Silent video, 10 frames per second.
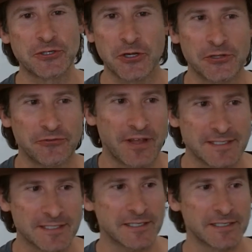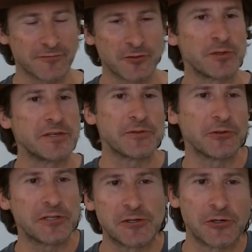all of that stuff, or being the
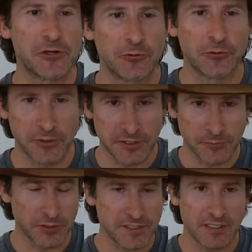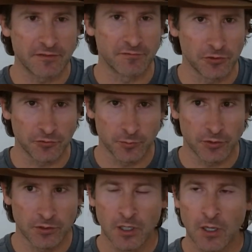leader, no one wants to get
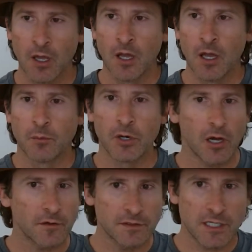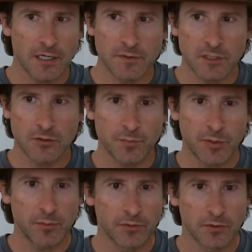vulnerable. But oftentimes those
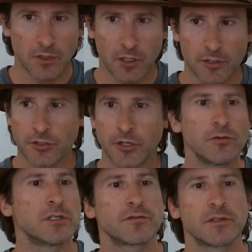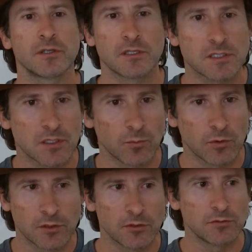people are no different than
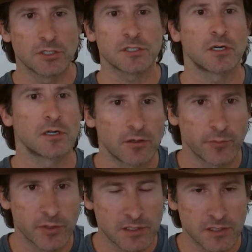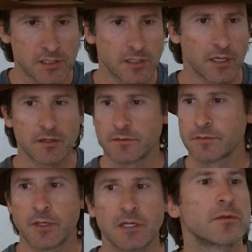someone who just started their business that's
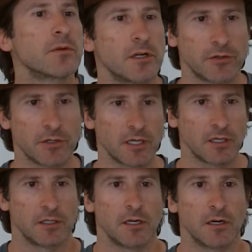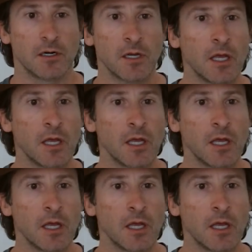making $300K a year.